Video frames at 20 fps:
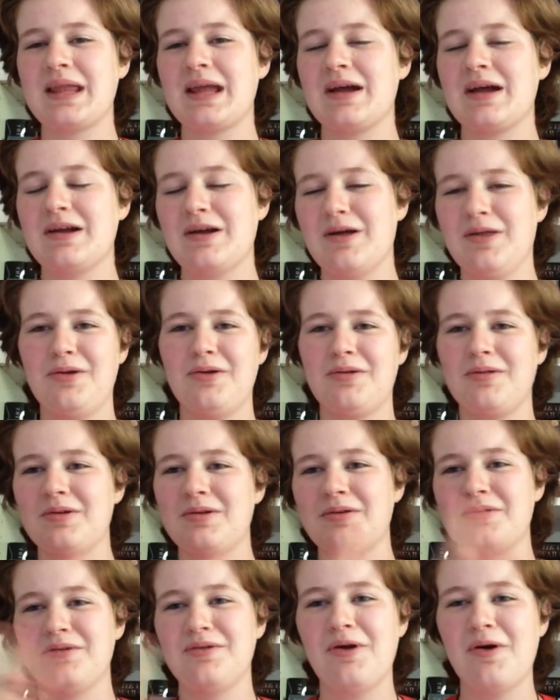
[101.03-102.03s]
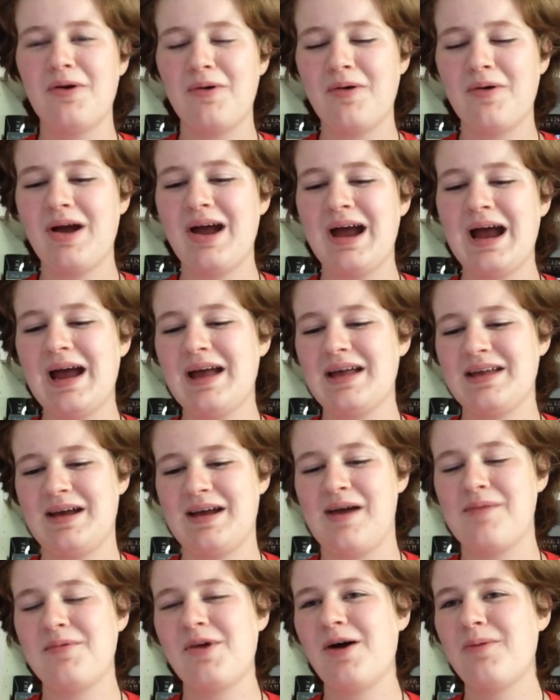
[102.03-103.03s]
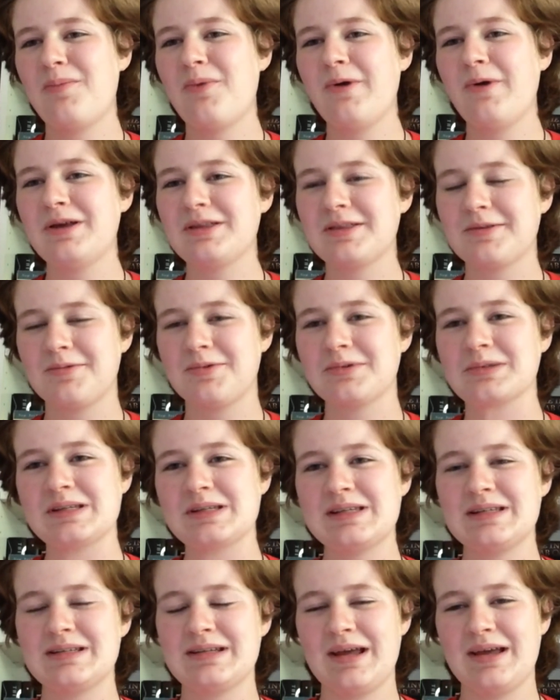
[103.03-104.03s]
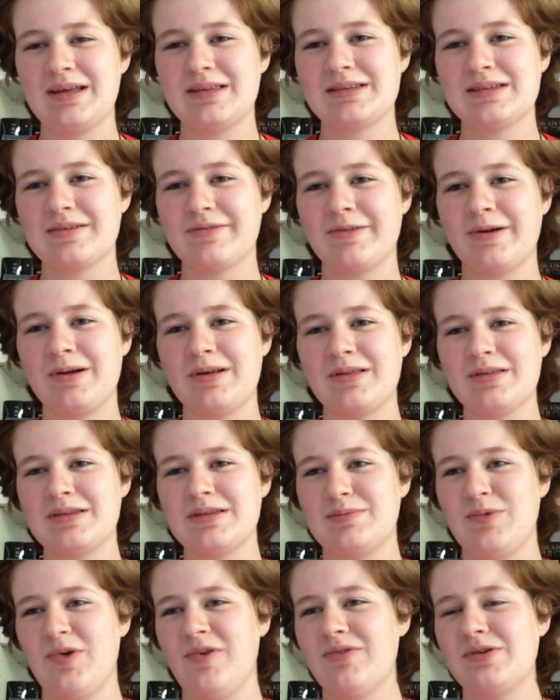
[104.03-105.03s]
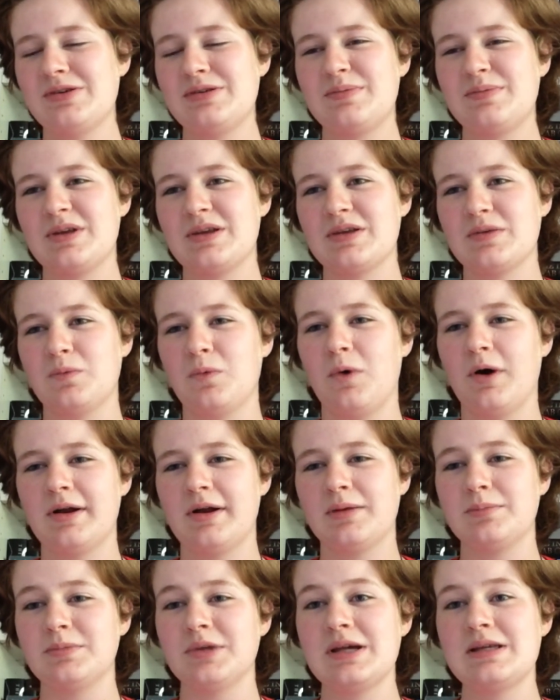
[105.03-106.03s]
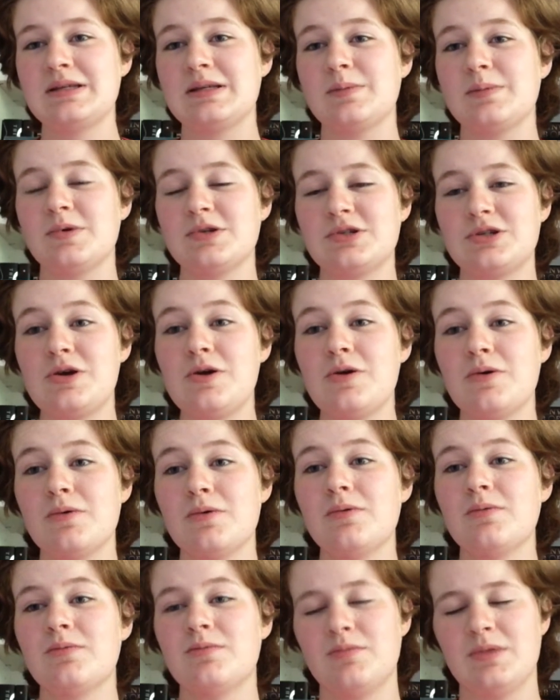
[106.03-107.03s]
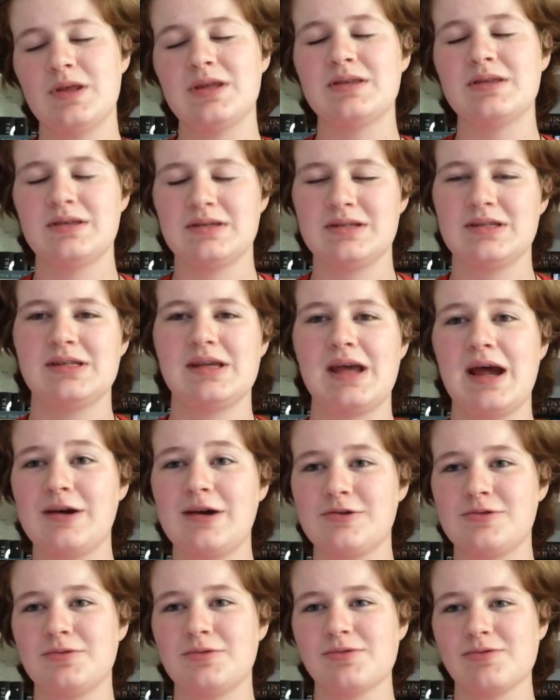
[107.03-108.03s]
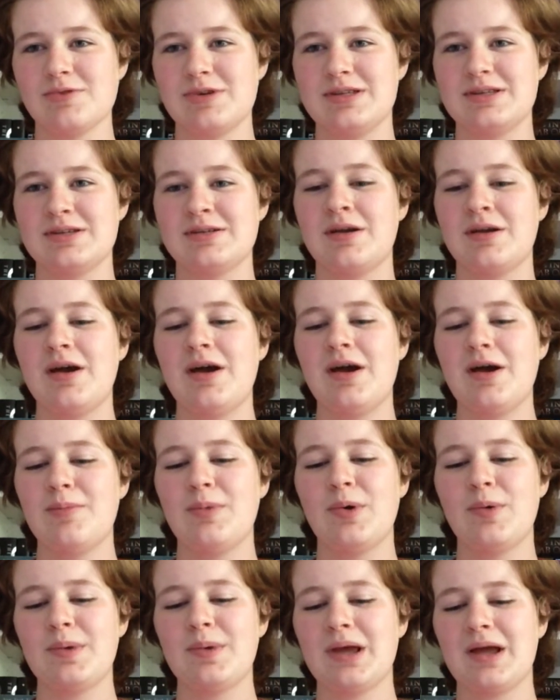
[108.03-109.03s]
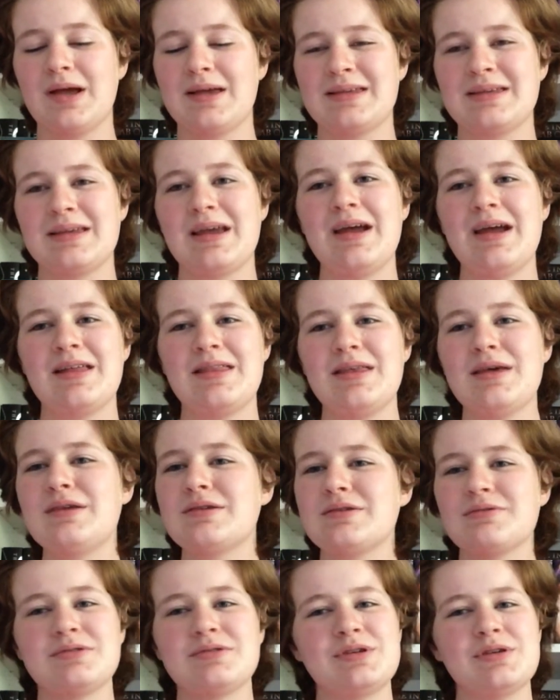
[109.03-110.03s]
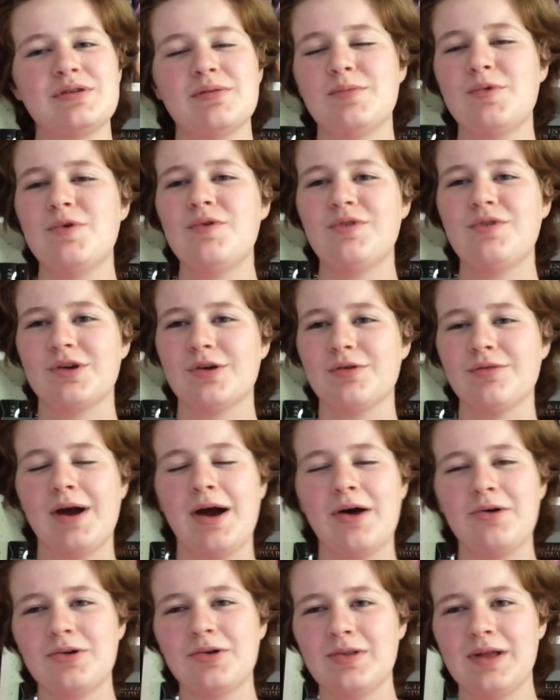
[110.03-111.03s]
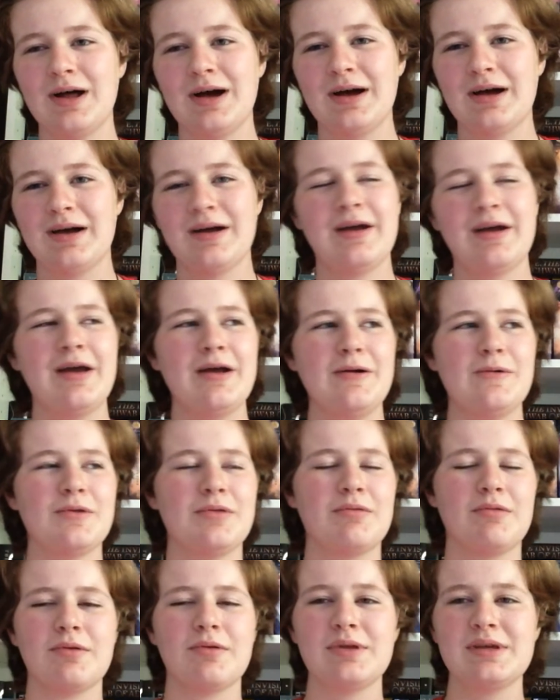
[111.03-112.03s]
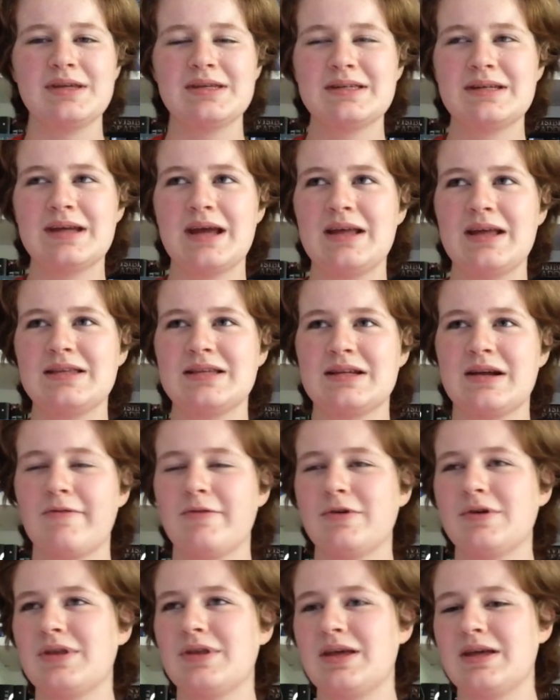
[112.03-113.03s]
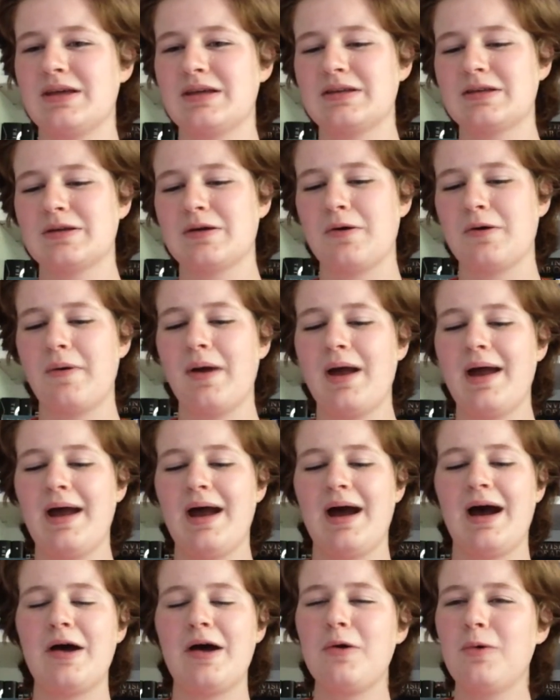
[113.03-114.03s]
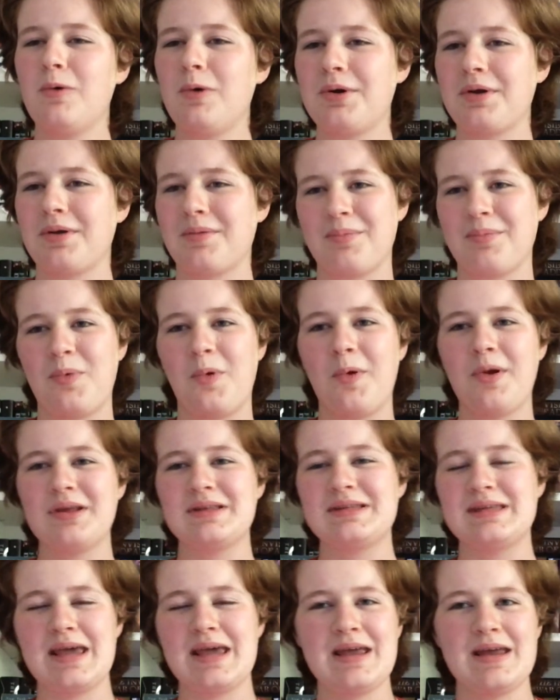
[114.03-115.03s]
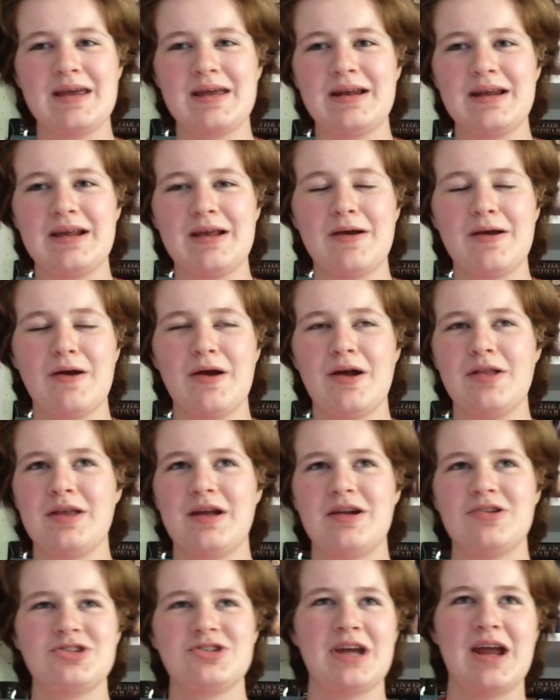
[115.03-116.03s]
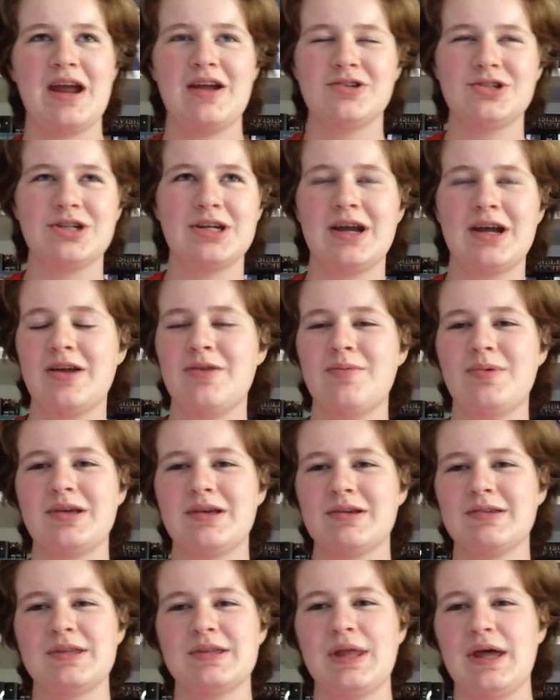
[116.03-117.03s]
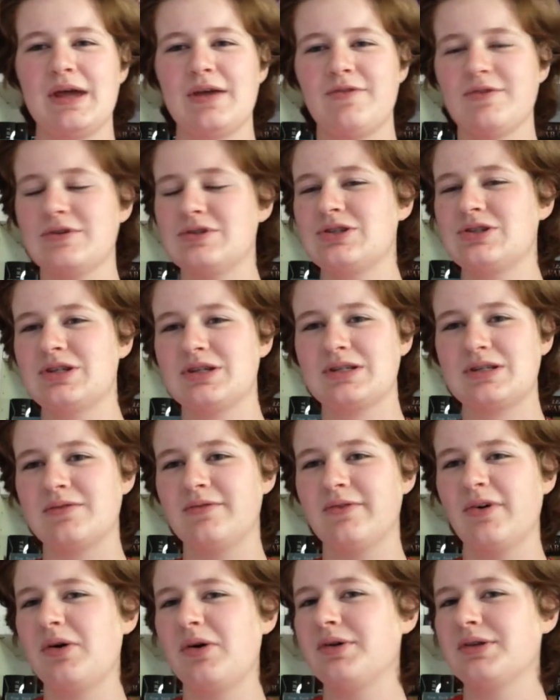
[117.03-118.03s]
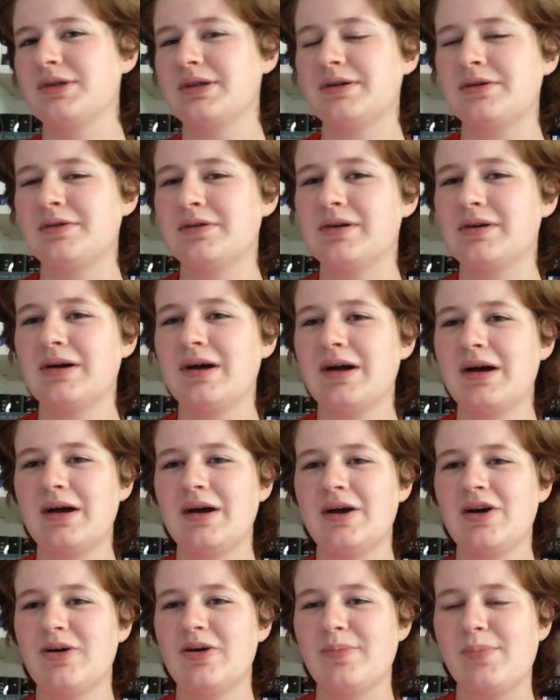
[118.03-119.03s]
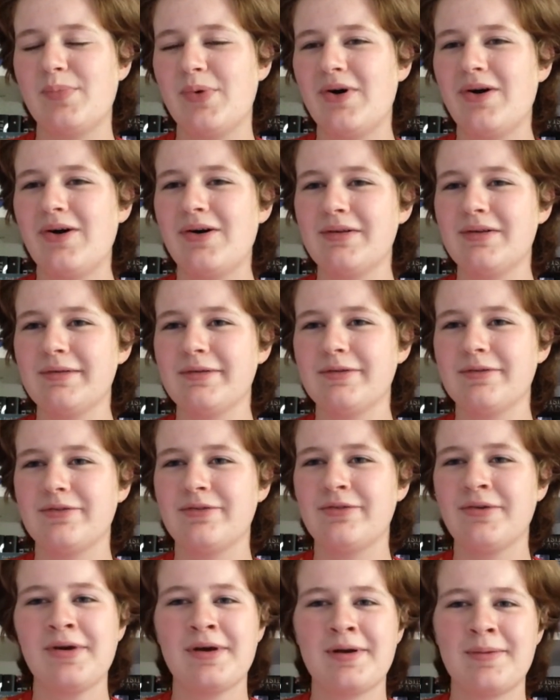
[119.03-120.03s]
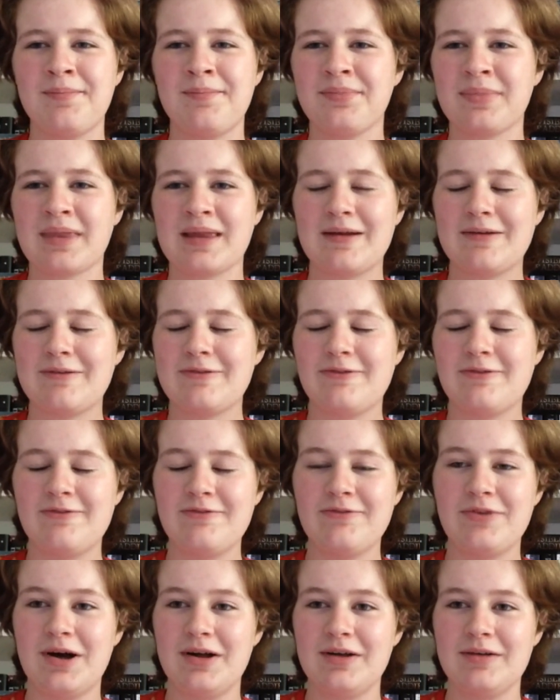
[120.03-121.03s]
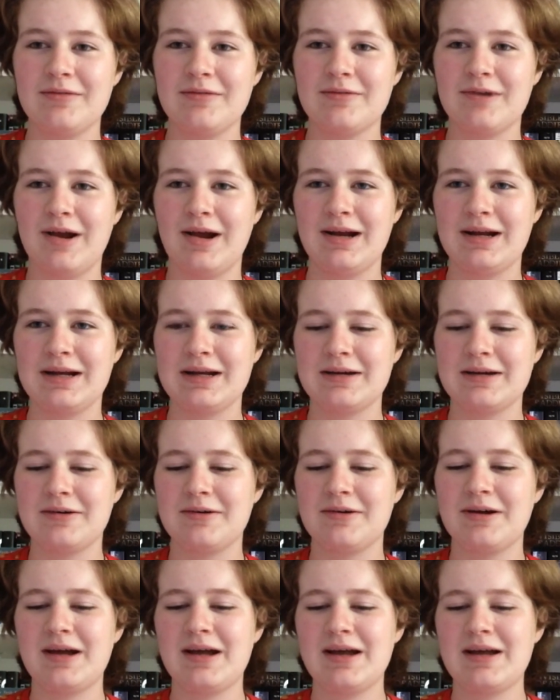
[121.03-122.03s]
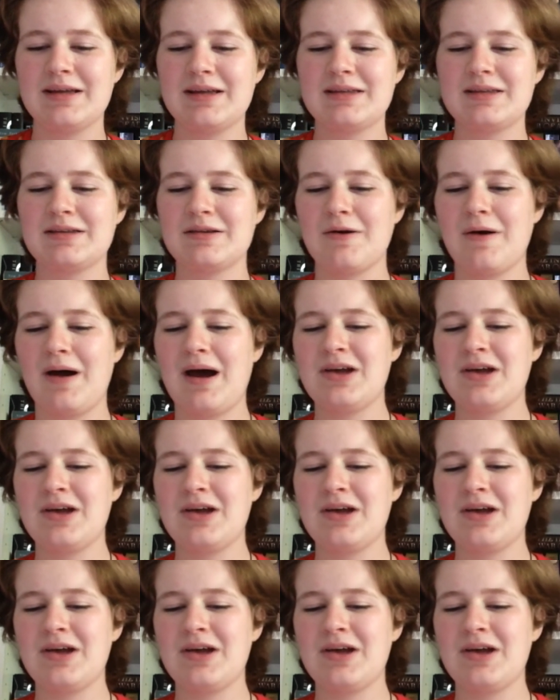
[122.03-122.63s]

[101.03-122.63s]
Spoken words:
Another little note, I'm not putting the release dates for any of these movies because one, I'm lazy, but two, this is the actual reason, but because things are still moving around a lot with release dates and everything, so I don't want to put a date in here and then it change again because life is just a volatile ball of fun right now. So